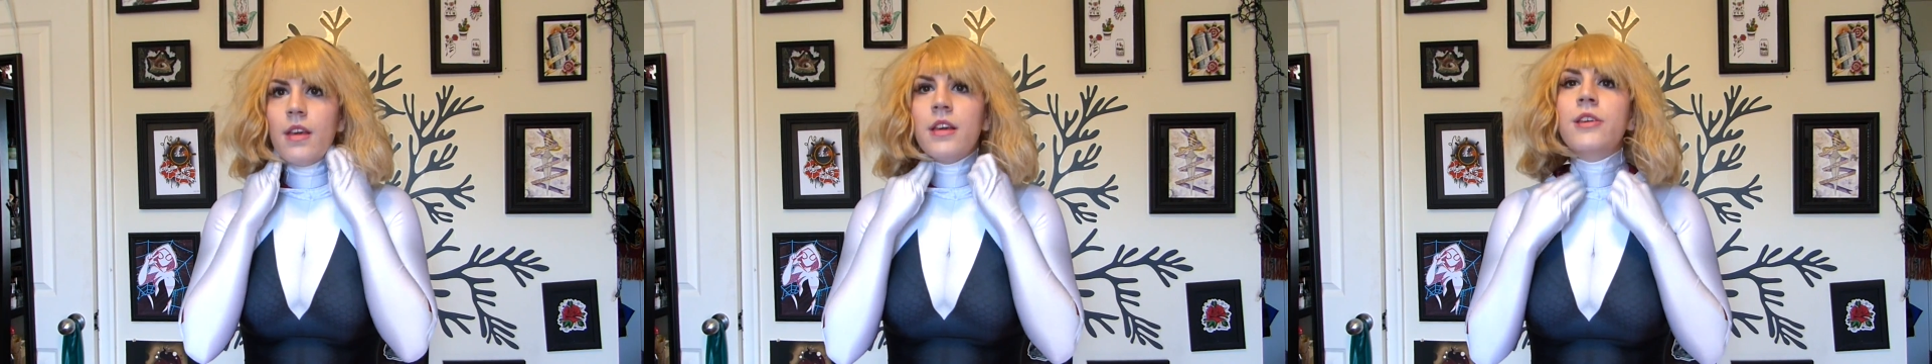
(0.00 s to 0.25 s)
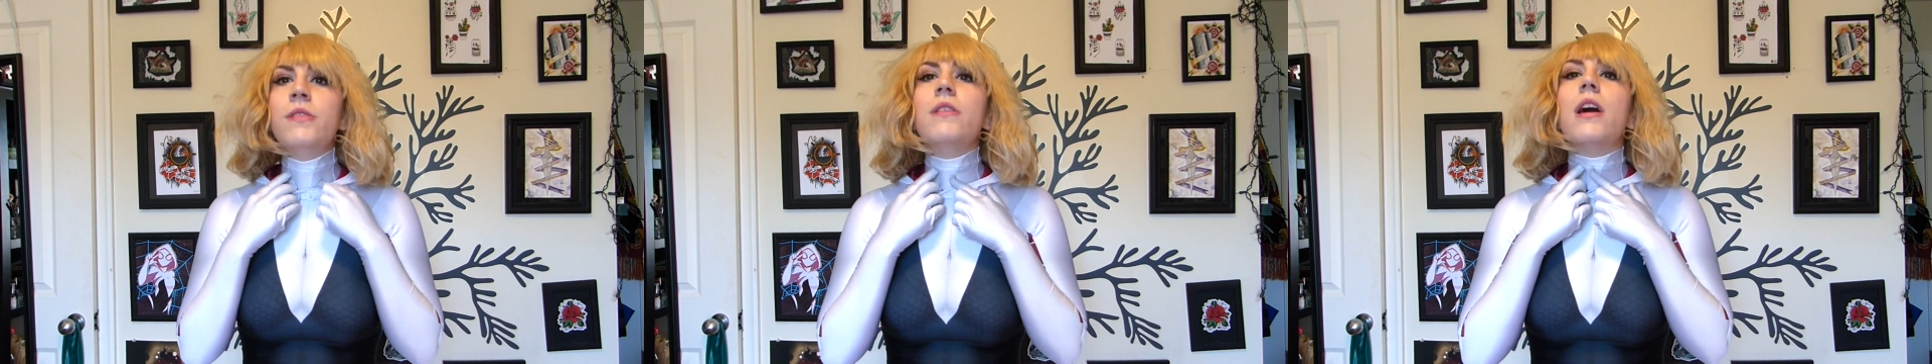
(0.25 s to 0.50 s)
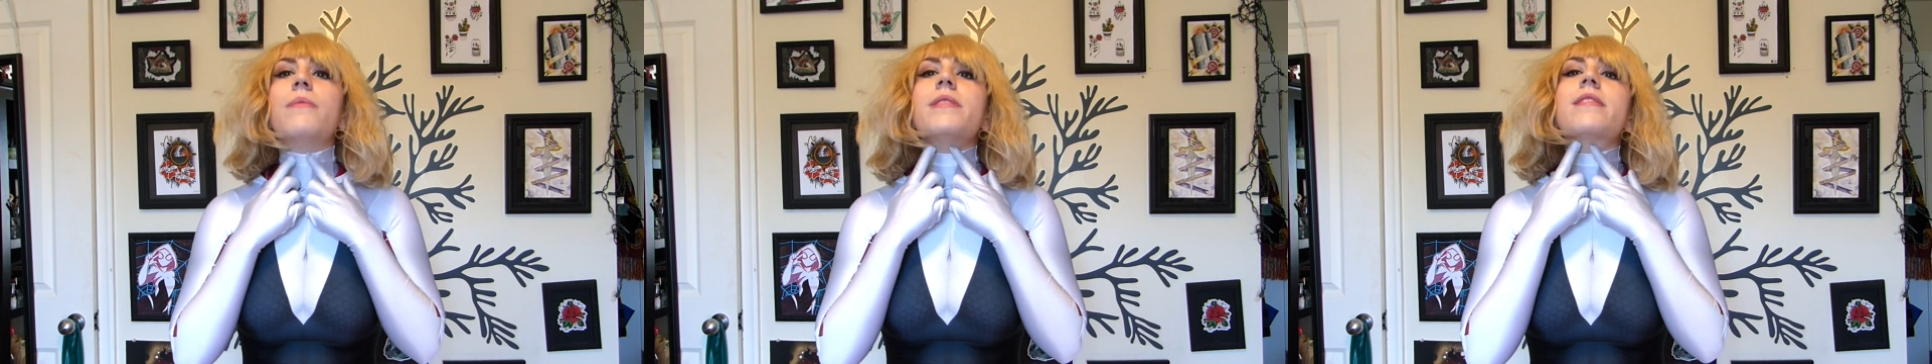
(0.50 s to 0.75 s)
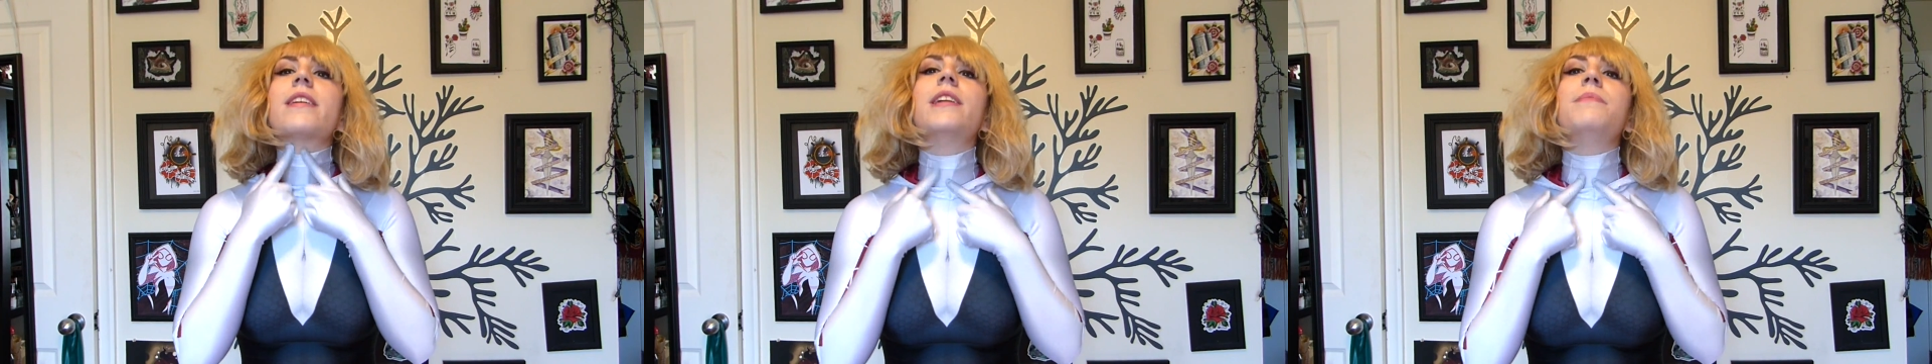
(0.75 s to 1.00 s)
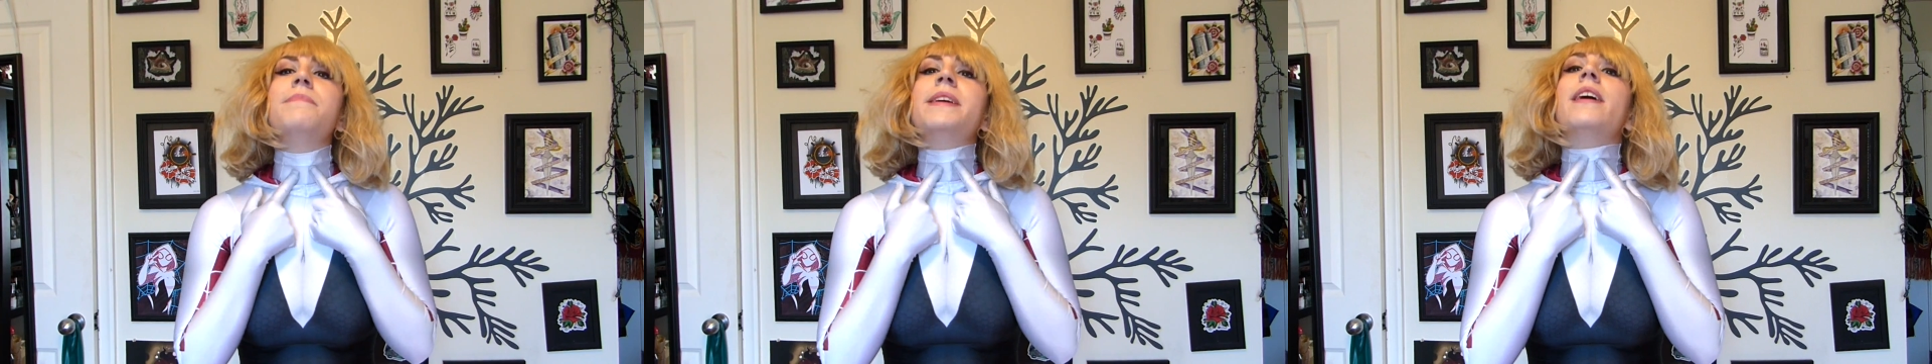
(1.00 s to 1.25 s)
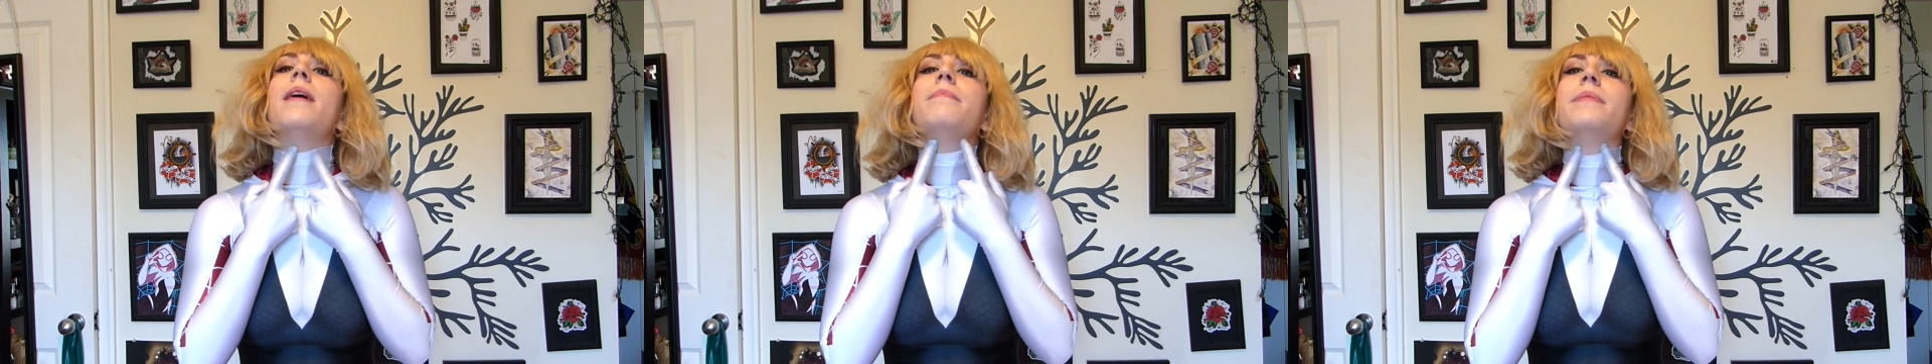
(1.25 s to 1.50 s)
you know it's gonna
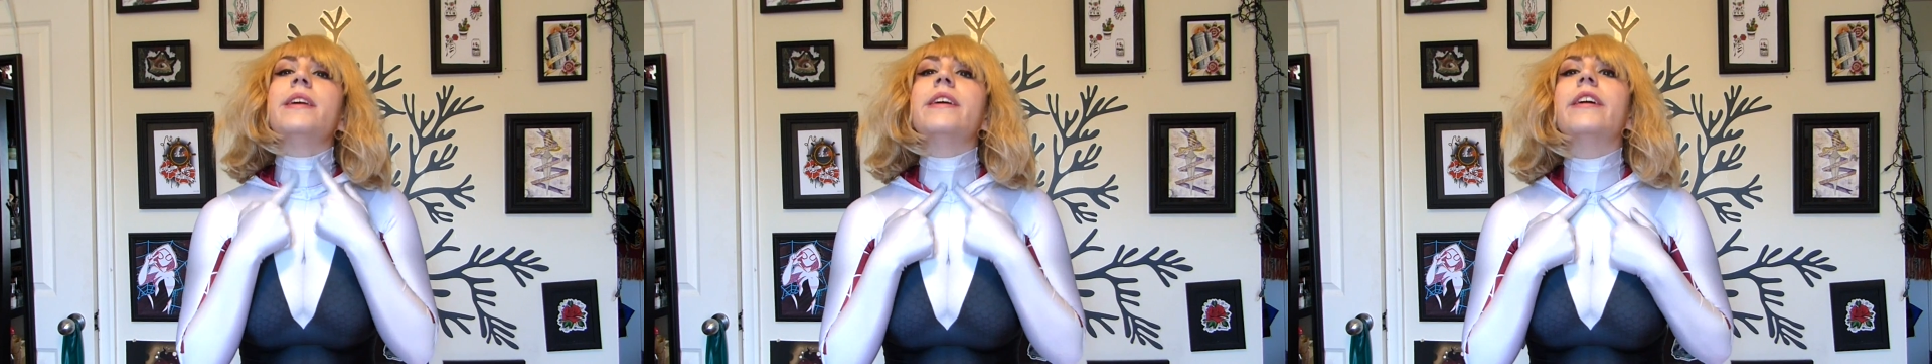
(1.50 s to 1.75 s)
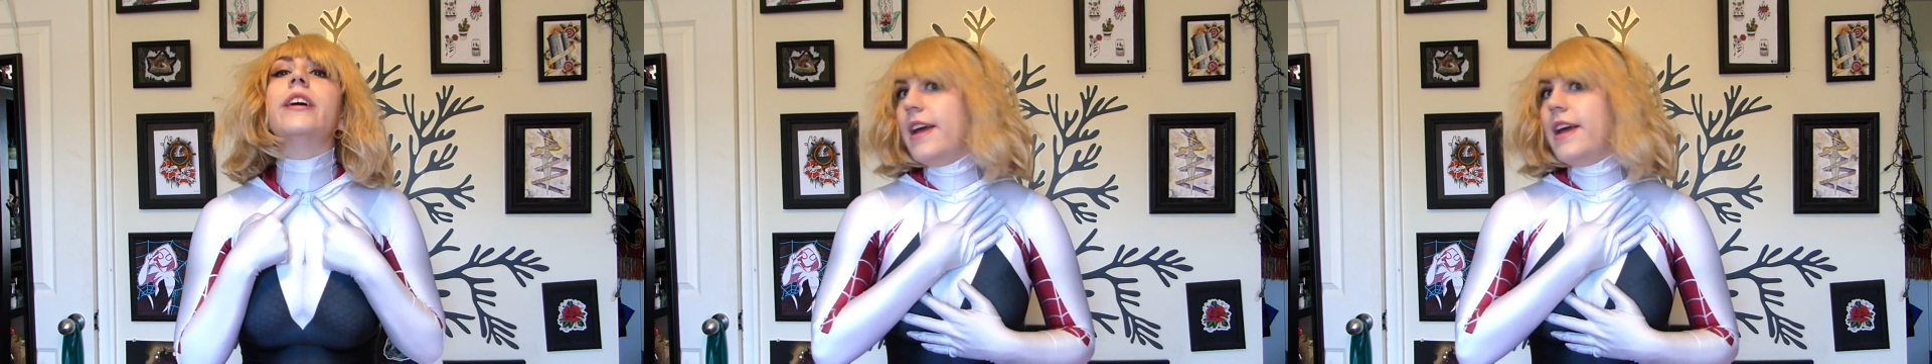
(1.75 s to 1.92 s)
meet up here.